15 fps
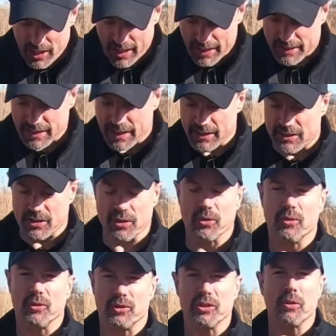I tend
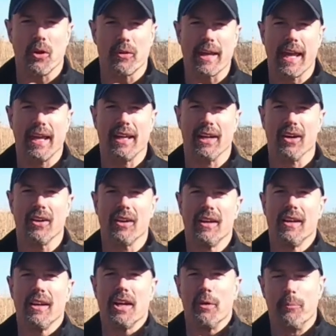to do okay here,
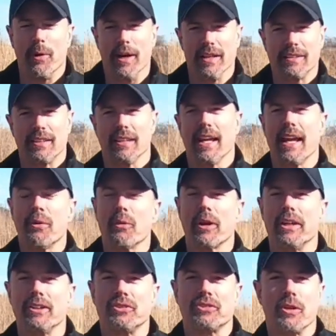but today we're
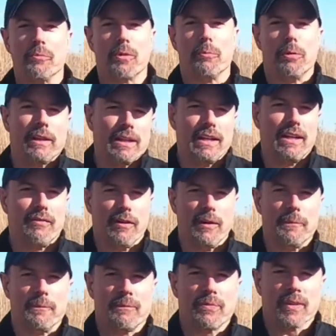gonna do something completely different.